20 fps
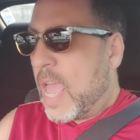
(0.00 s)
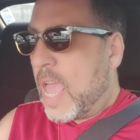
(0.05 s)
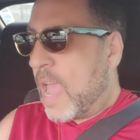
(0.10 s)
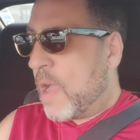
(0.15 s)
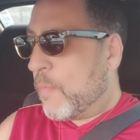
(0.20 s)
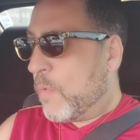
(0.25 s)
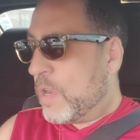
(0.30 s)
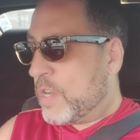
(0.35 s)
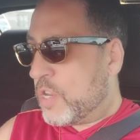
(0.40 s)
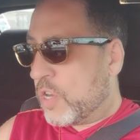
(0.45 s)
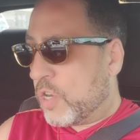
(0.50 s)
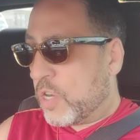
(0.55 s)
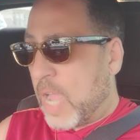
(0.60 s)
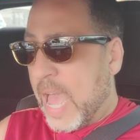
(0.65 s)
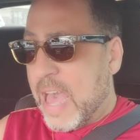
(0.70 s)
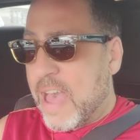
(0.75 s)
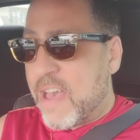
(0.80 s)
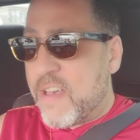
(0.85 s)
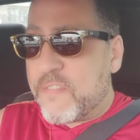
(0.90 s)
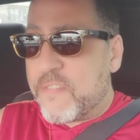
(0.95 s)
And when you
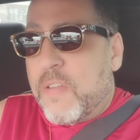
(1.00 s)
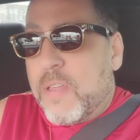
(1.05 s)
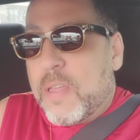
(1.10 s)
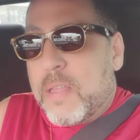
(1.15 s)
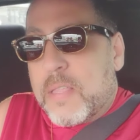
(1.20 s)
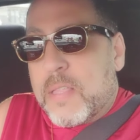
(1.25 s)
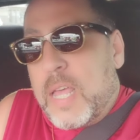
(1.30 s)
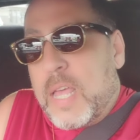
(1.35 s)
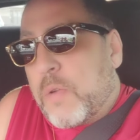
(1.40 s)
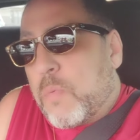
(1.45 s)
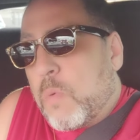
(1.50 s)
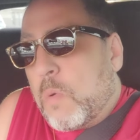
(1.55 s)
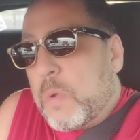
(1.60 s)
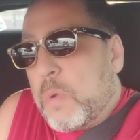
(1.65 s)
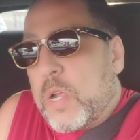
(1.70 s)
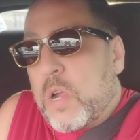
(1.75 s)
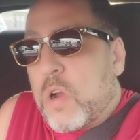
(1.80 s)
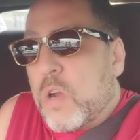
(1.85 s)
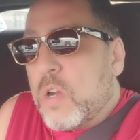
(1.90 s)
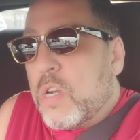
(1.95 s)
have, like what
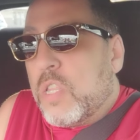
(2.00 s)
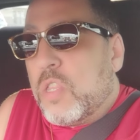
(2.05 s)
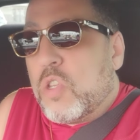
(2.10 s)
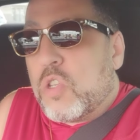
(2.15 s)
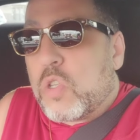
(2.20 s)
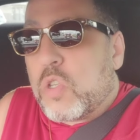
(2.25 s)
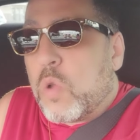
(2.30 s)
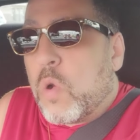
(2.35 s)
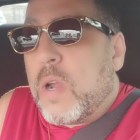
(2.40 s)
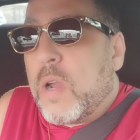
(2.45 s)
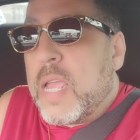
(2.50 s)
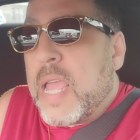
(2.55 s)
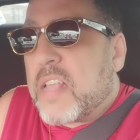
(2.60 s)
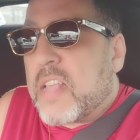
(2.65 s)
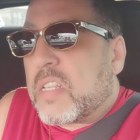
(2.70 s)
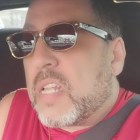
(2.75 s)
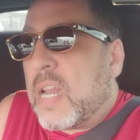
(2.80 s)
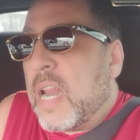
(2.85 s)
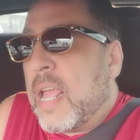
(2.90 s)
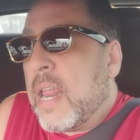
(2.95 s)
we heard in the story
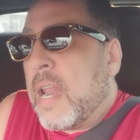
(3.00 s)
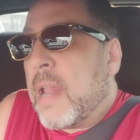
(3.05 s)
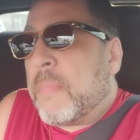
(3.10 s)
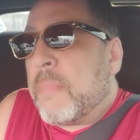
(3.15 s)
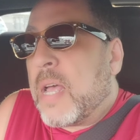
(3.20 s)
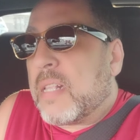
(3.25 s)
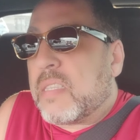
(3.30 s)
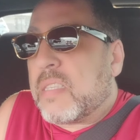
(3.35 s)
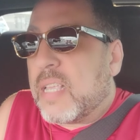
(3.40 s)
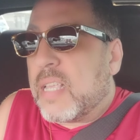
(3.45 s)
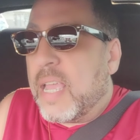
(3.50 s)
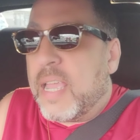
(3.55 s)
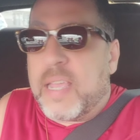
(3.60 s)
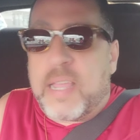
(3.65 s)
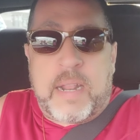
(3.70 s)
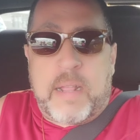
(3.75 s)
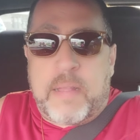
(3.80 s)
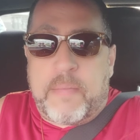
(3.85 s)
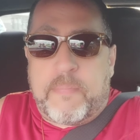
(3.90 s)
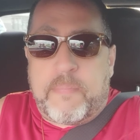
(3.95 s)
yesterday, and I'm not saying,
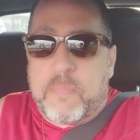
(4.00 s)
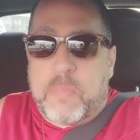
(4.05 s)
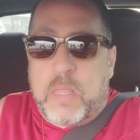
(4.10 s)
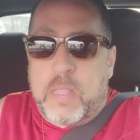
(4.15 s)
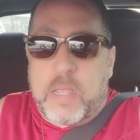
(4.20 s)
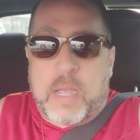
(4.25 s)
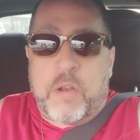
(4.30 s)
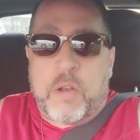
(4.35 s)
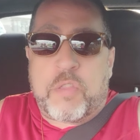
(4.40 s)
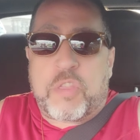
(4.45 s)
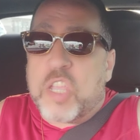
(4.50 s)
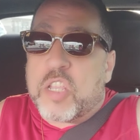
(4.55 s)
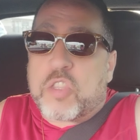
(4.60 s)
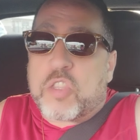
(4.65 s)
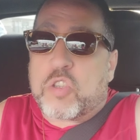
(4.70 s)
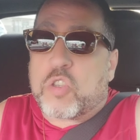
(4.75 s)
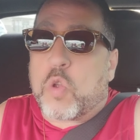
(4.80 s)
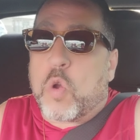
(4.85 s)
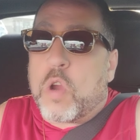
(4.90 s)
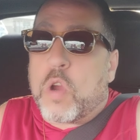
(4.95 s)
and I don't think
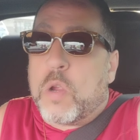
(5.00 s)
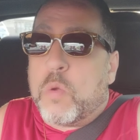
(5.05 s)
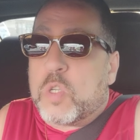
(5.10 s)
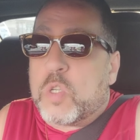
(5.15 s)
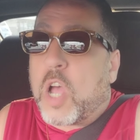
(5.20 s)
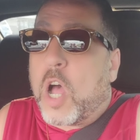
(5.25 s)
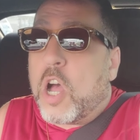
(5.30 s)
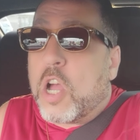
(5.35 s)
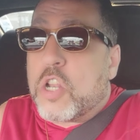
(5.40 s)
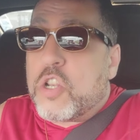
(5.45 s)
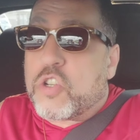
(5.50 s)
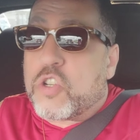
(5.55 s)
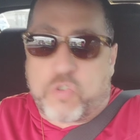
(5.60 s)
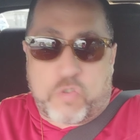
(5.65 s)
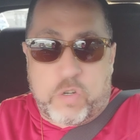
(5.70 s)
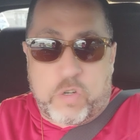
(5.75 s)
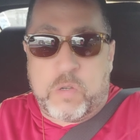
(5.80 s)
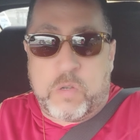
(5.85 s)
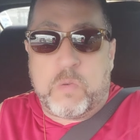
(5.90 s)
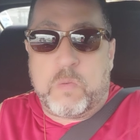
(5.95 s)
the story was
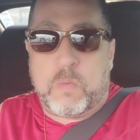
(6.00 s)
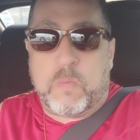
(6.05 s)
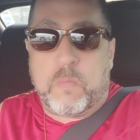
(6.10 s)
untrue,